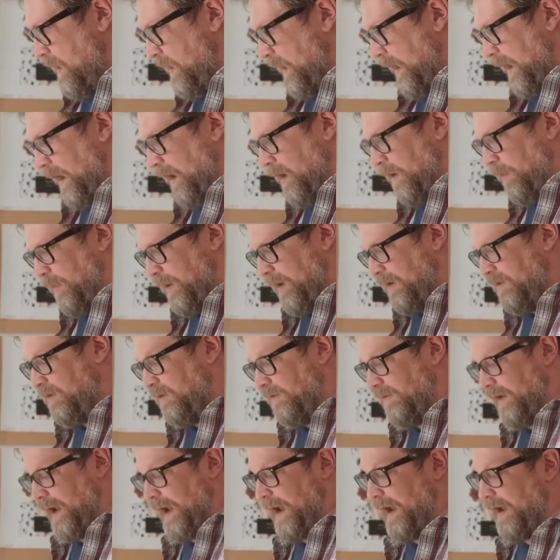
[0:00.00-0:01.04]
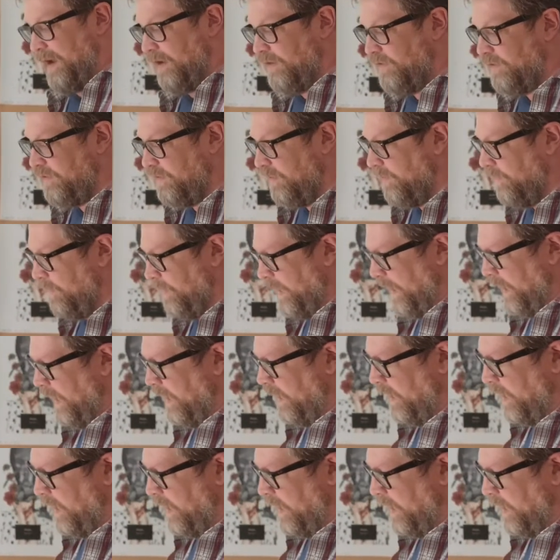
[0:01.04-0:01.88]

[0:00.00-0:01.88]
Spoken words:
and a piece of ash and a